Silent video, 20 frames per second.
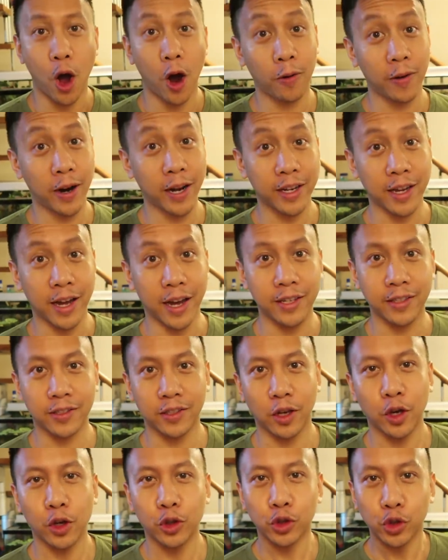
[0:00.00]
All right,
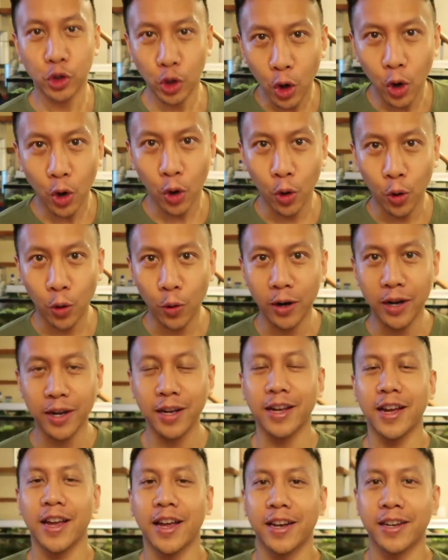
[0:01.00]
guys. So
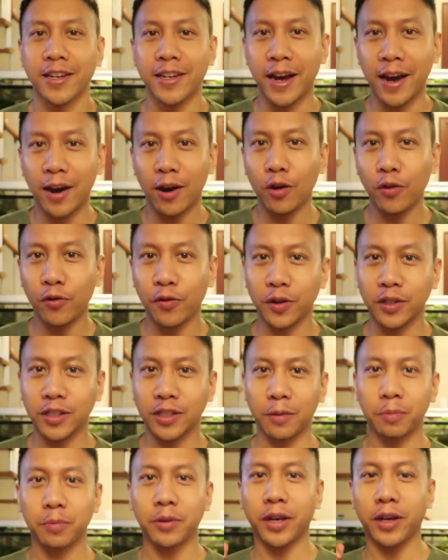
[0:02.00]
now for
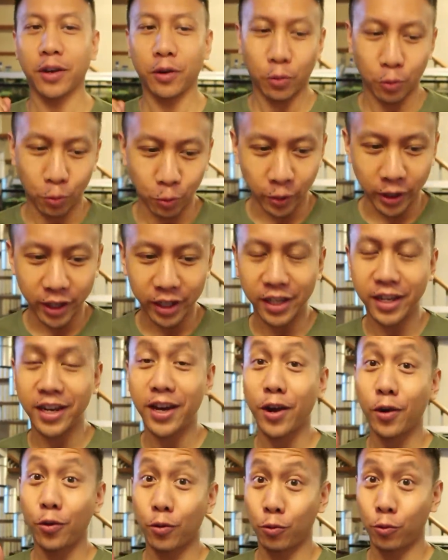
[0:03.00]
something
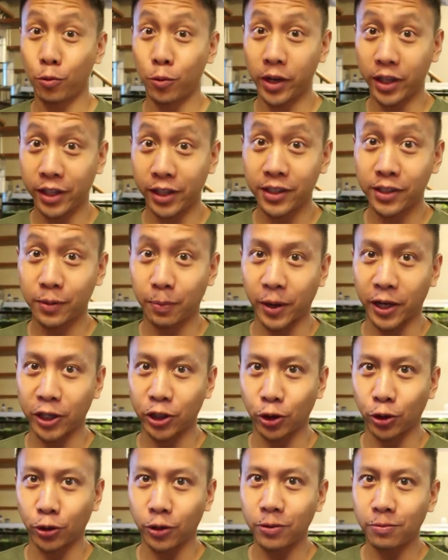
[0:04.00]
really, really
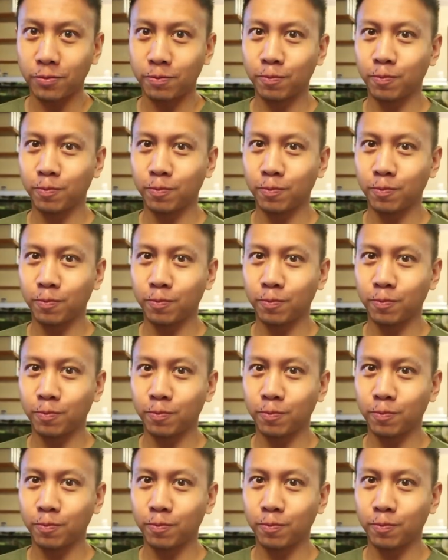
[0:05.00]
special.